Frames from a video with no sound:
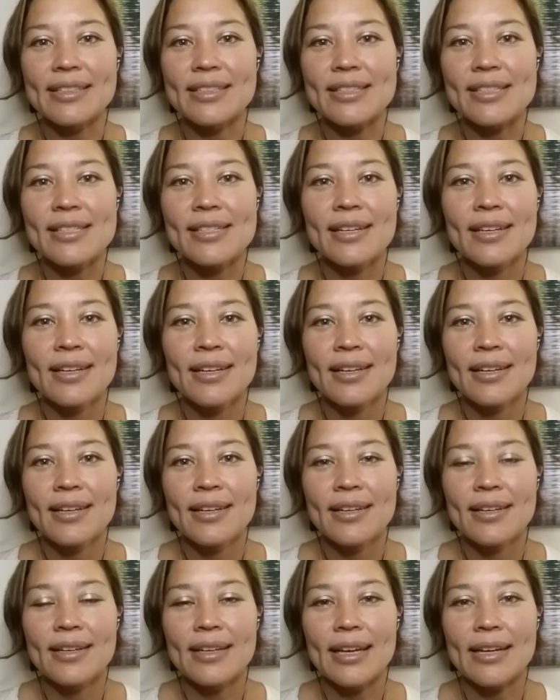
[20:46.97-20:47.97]
Just
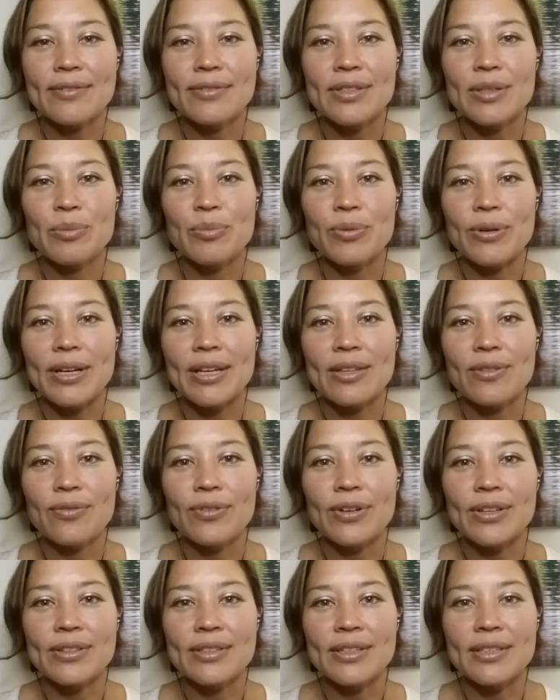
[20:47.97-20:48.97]
every breath felt